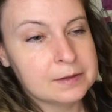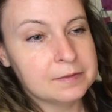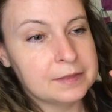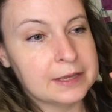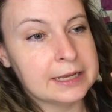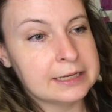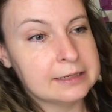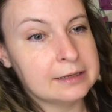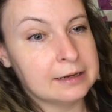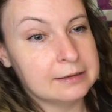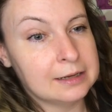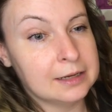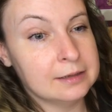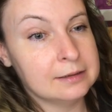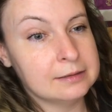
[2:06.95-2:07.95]
that
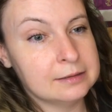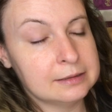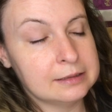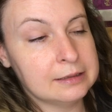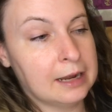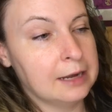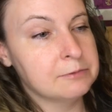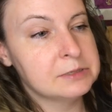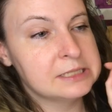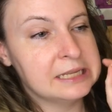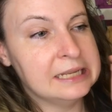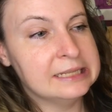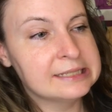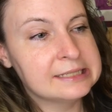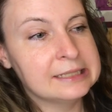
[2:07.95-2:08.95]
I was
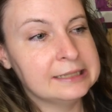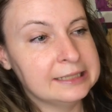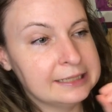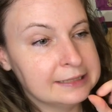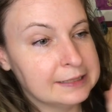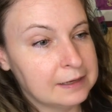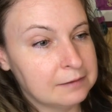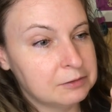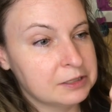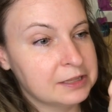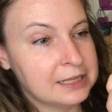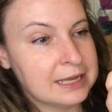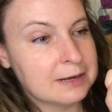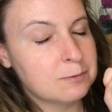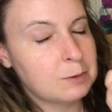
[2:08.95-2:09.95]
instantly in love with
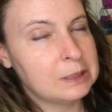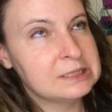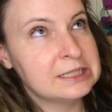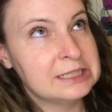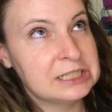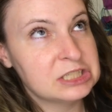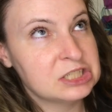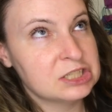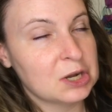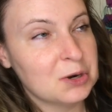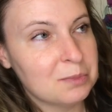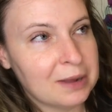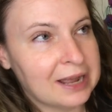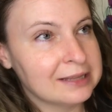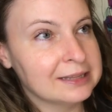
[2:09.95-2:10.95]
it and wanted it so
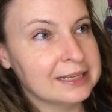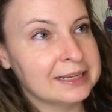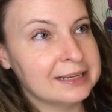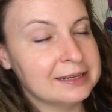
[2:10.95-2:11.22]
badly.